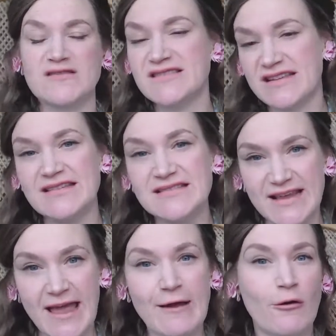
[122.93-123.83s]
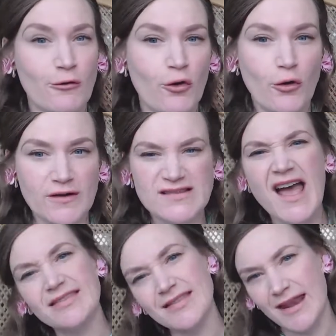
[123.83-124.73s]
TCA on corks
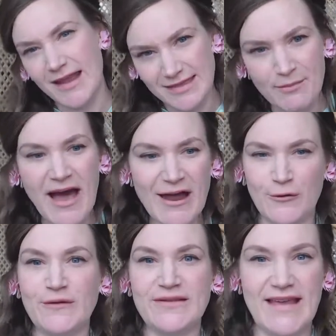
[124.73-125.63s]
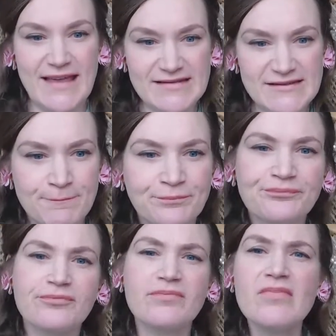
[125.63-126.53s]
than in the bad old days.
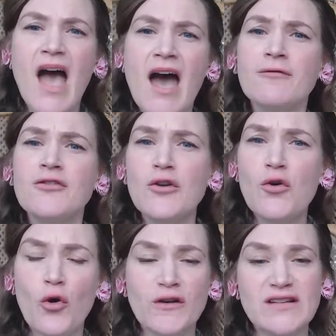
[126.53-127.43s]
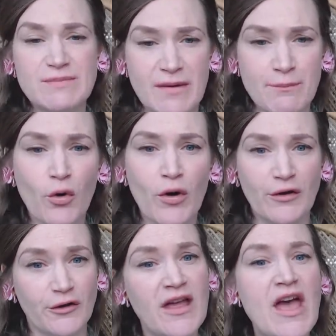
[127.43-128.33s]
After the cork has been
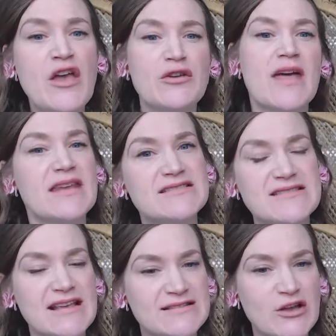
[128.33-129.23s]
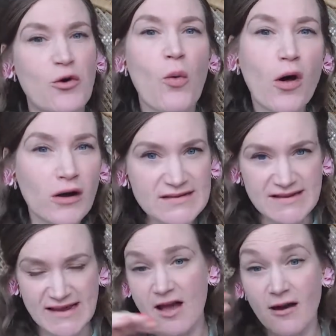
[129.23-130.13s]
boiled, you then assess the
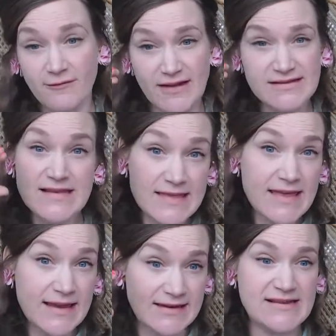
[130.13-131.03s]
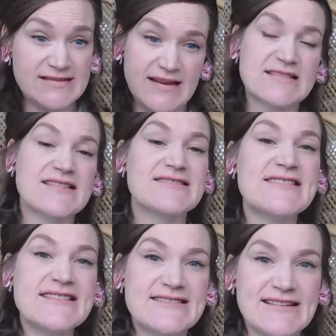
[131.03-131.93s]
quality of its thickness and its
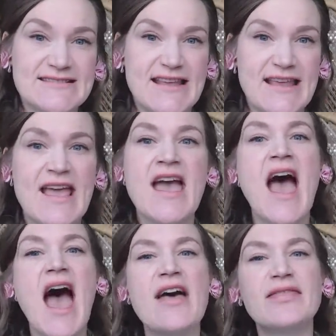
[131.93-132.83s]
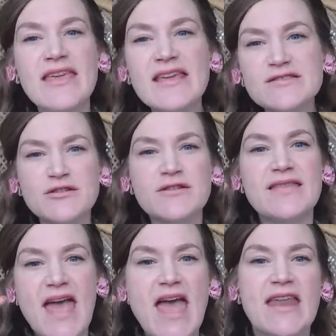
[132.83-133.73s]
consistency. And these are
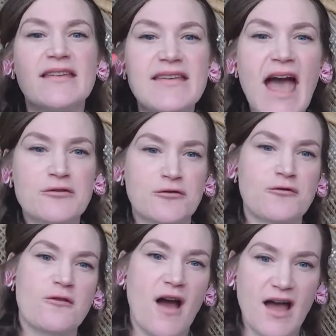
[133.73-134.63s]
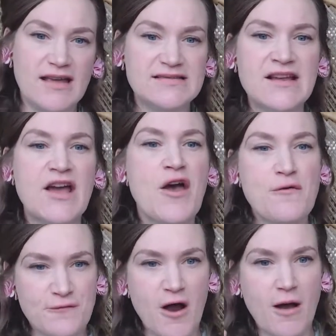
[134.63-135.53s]
then categorized
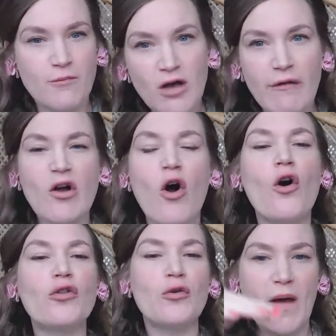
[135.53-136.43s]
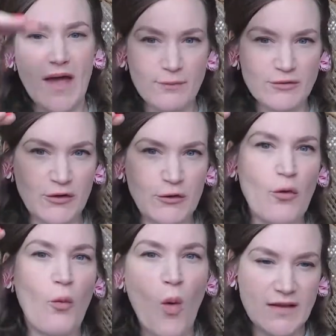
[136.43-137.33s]
from going all the way up to
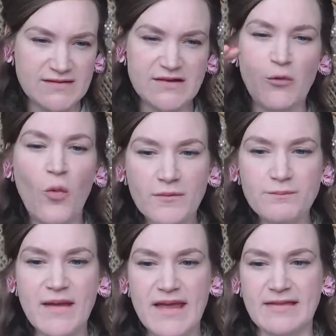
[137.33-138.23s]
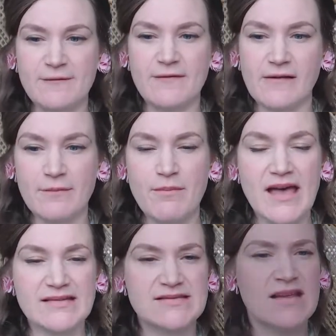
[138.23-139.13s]
1. So 1 being the very
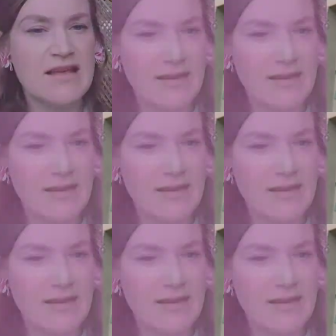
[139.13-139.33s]
best. Let